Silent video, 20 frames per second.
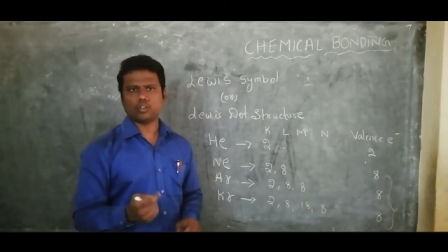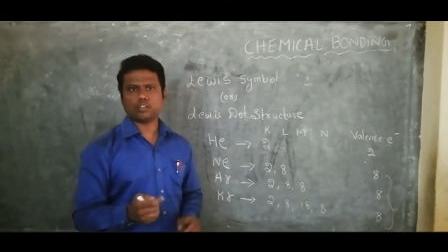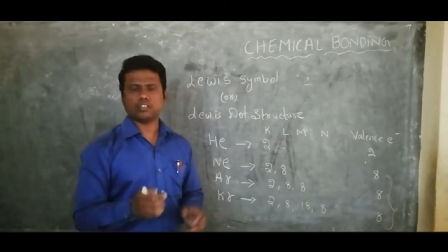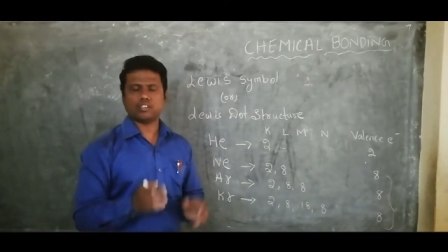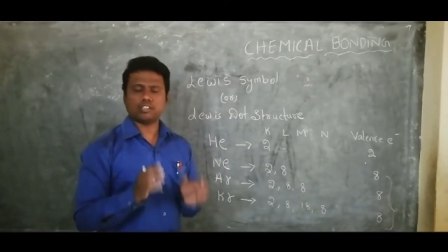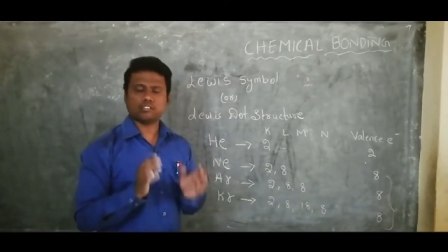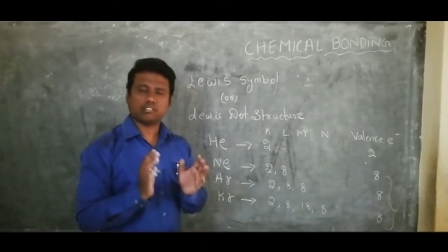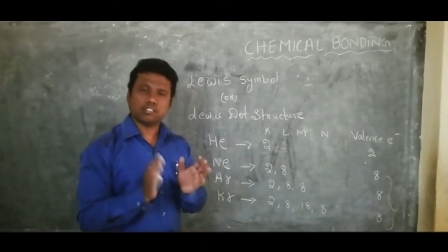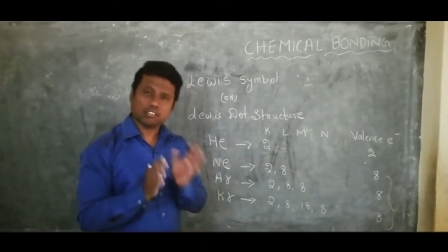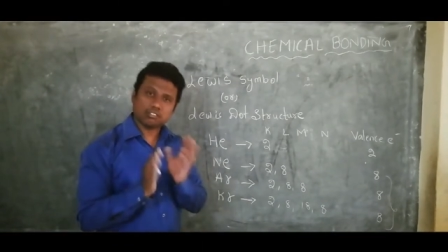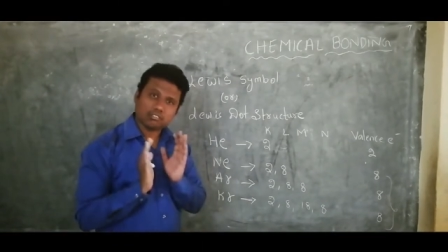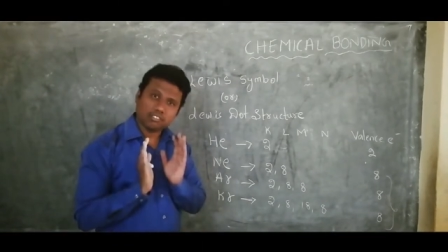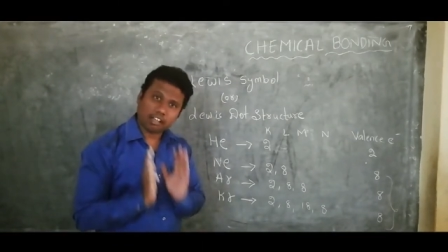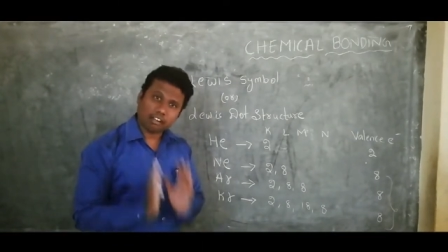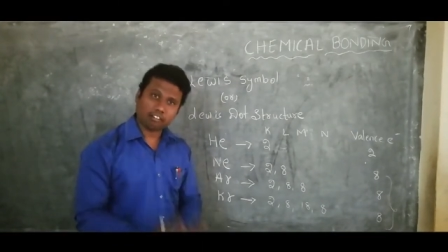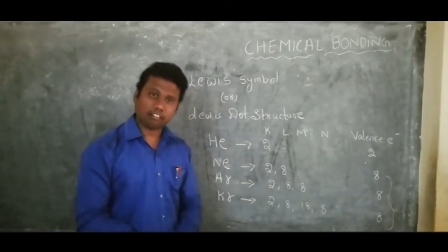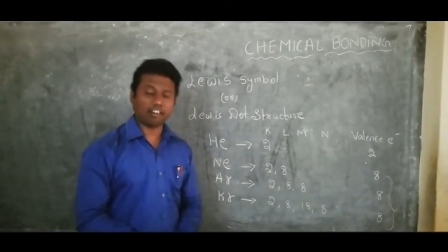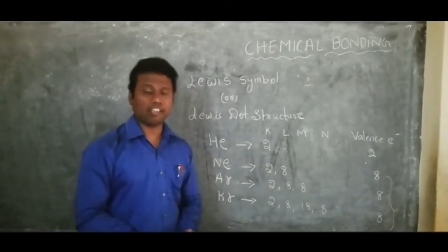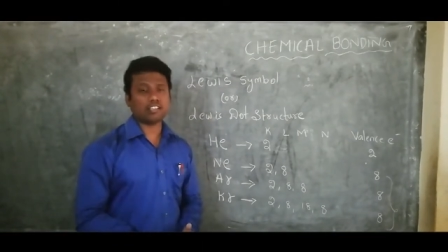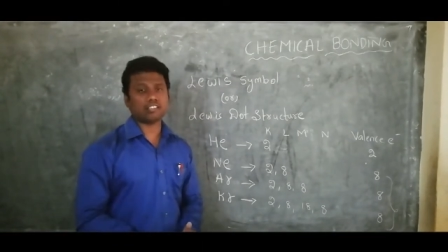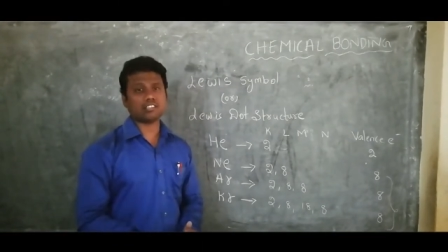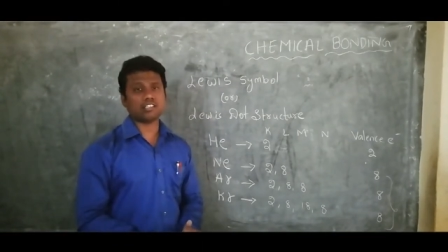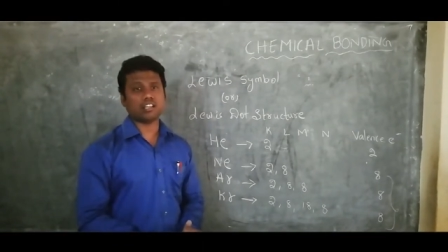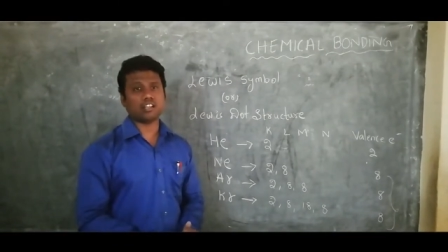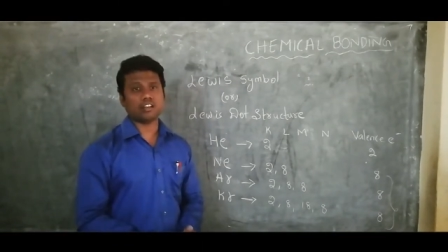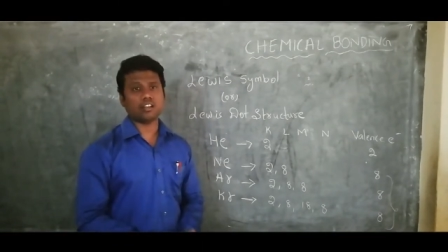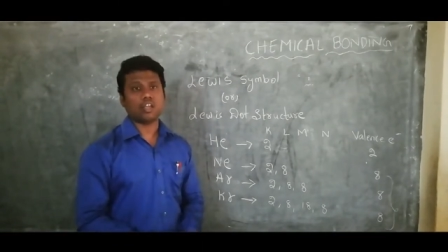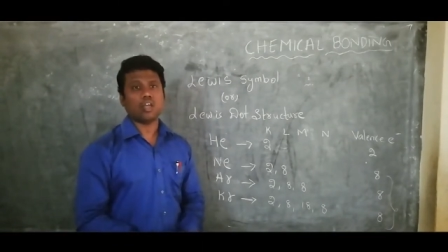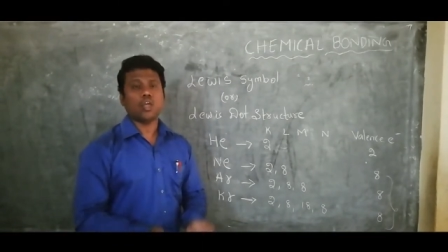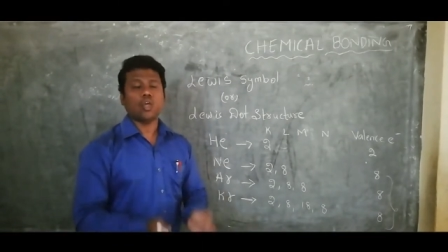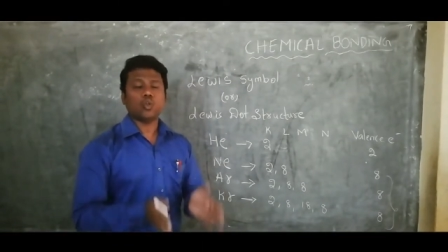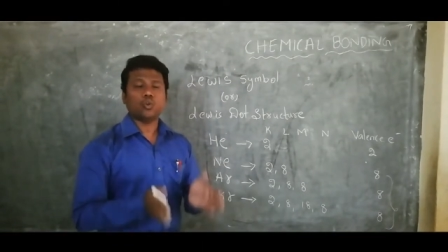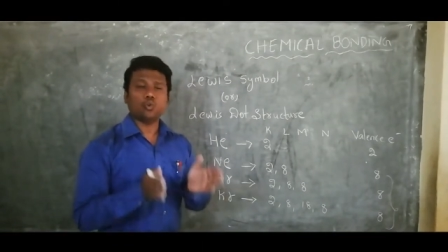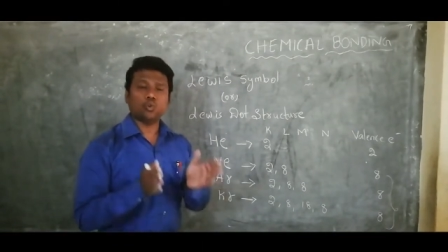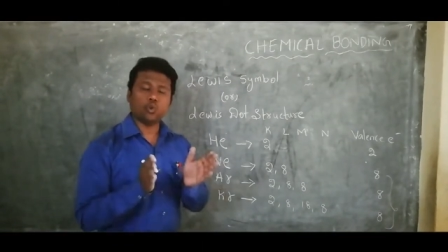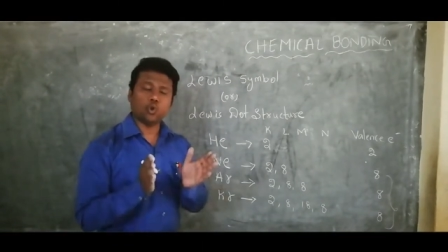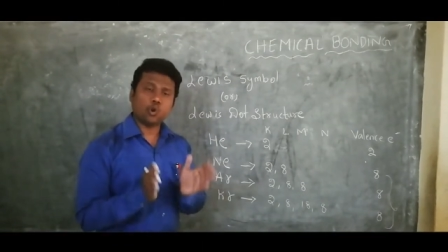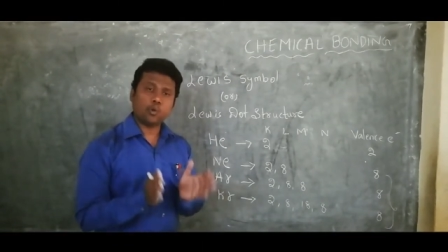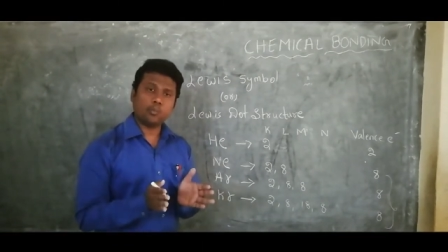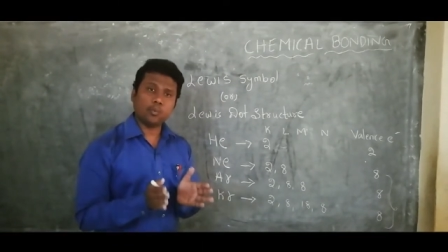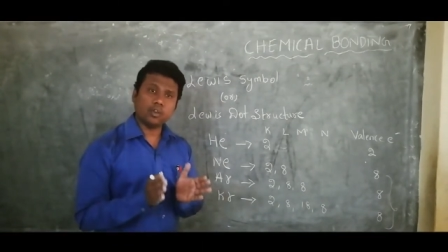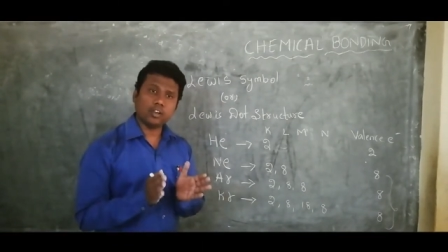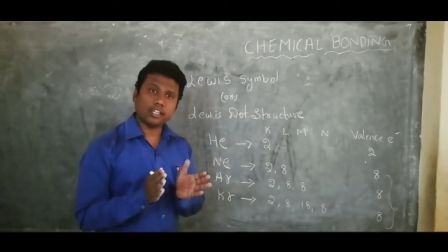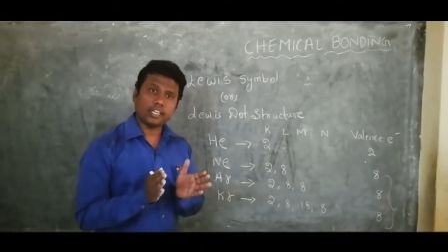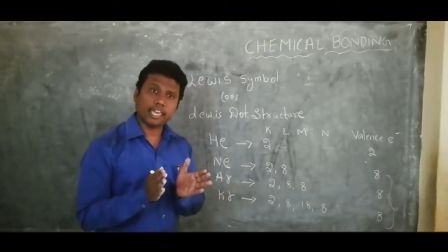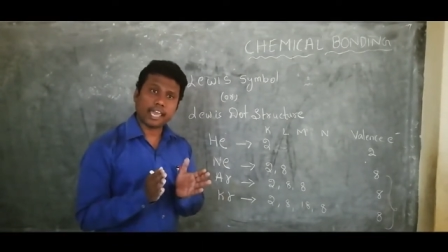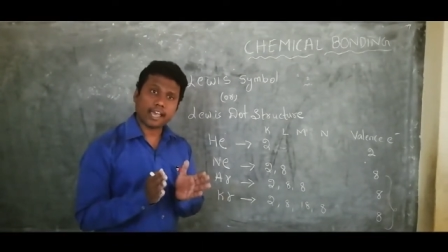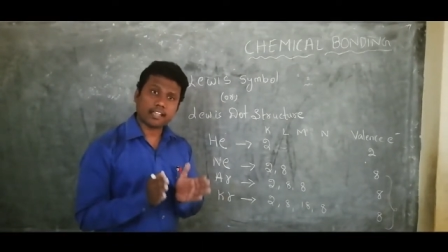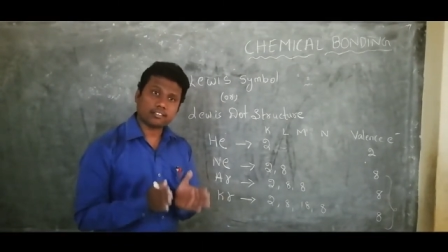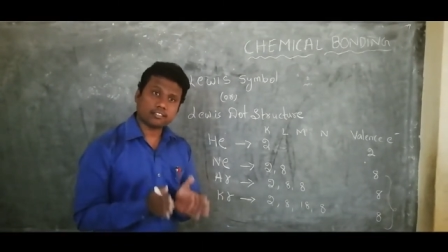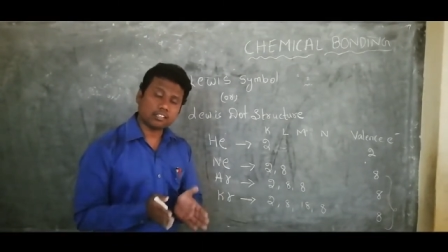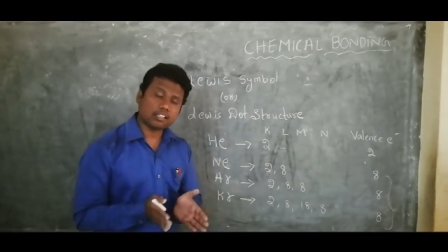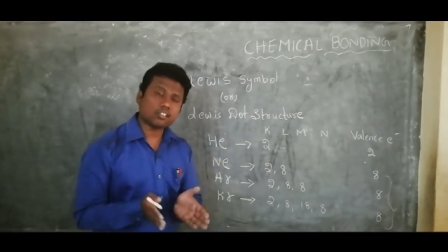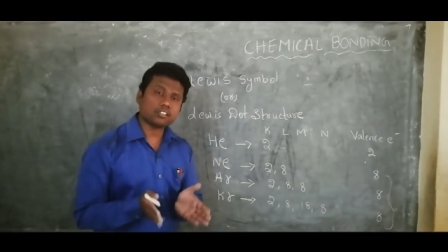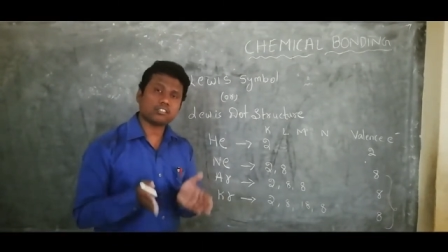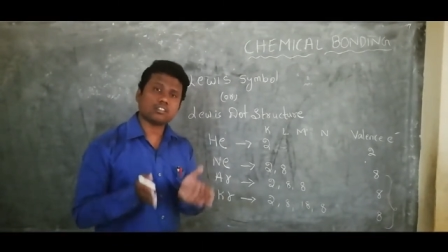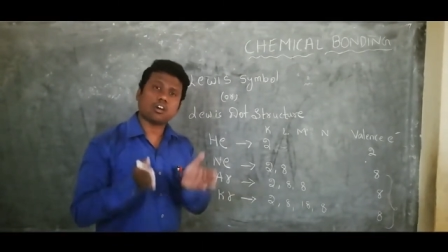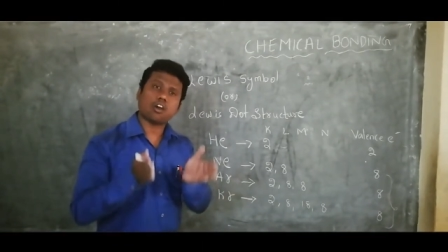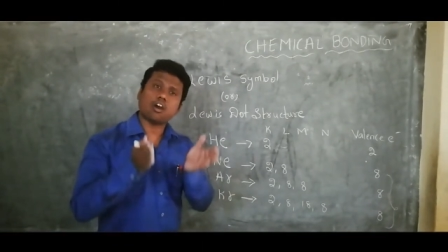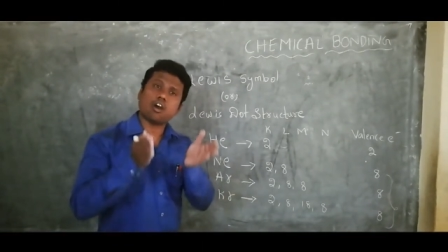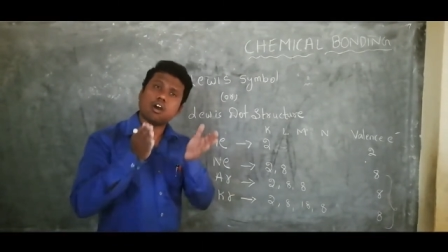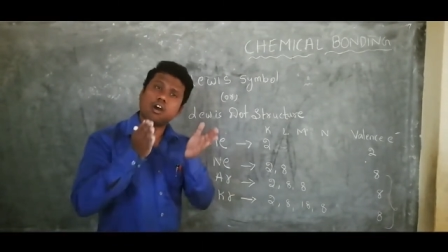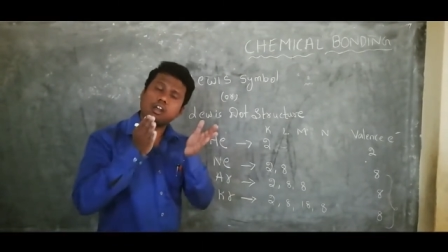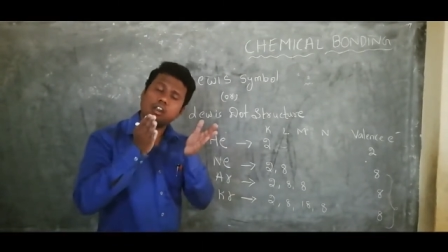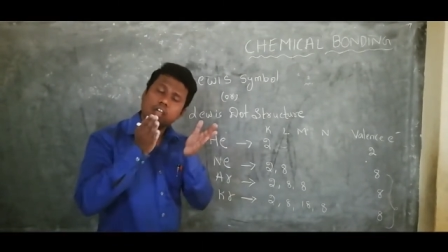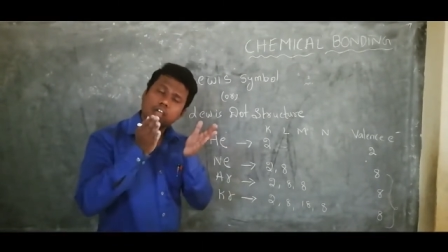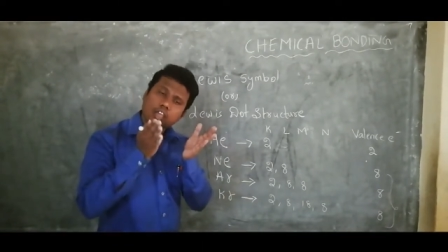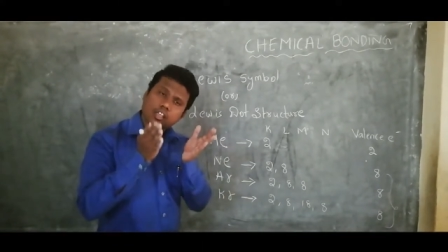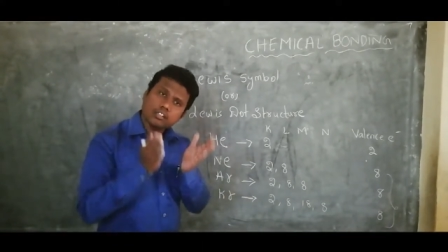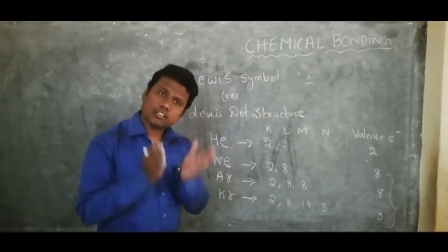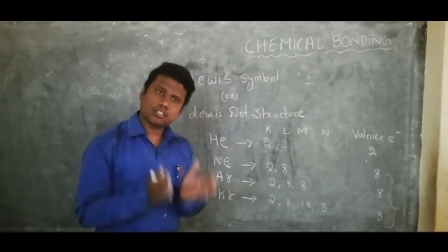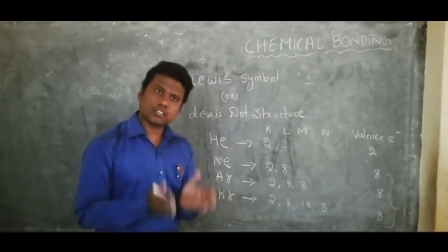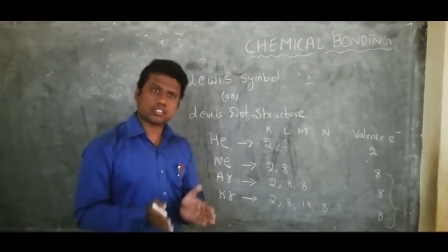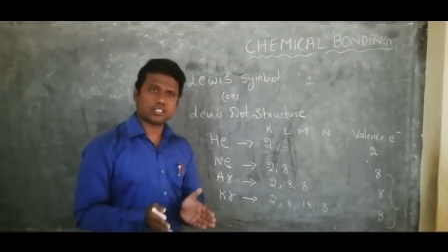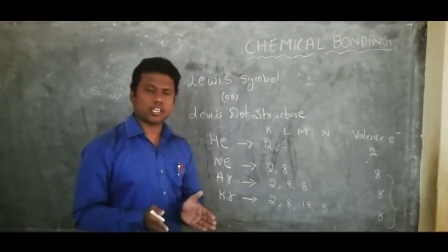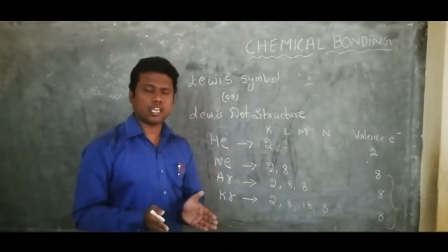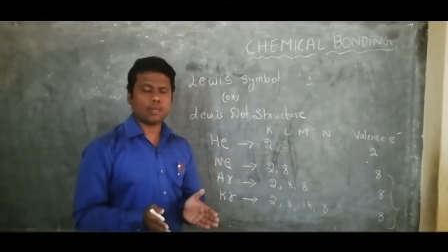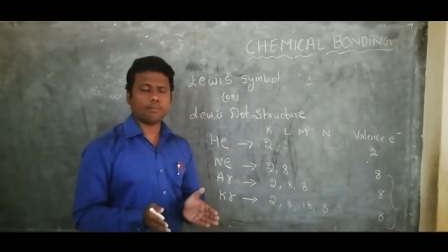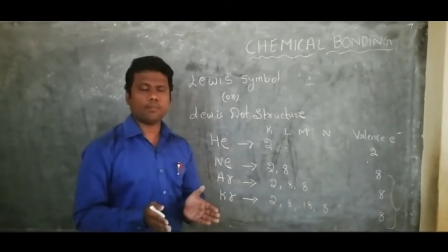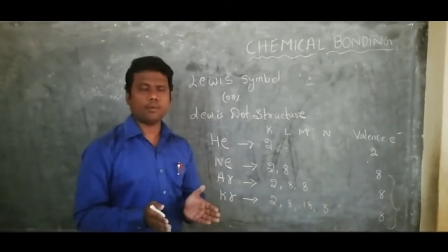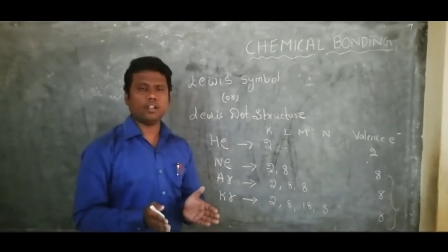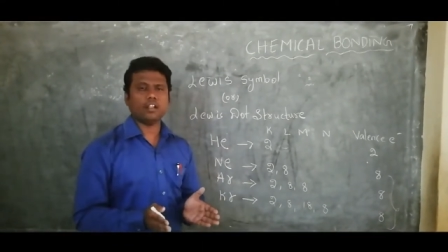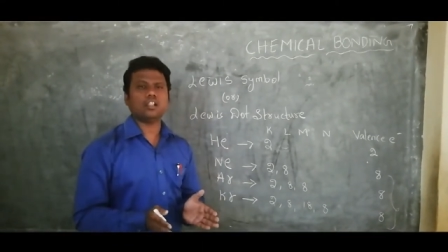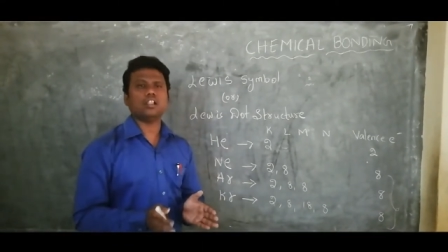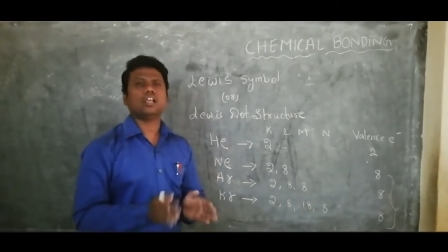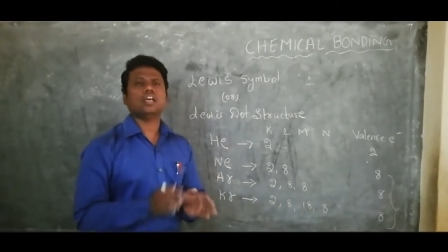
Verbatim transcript: This is the reason noble gases are stable.